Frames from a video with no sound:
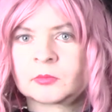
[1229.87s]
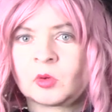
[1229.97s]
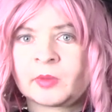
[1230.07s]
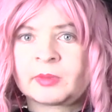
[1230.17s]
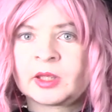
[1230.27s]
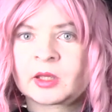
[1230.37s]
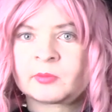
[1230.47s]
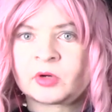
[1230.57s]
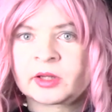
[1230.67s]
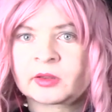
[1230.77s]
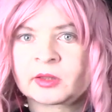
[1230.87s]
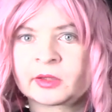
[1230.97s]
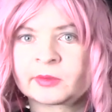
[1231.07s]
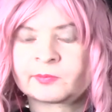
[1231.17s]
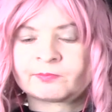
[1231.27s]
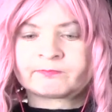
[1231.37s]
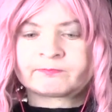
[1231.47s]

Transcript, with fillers: Or oh, maybe he could bring the,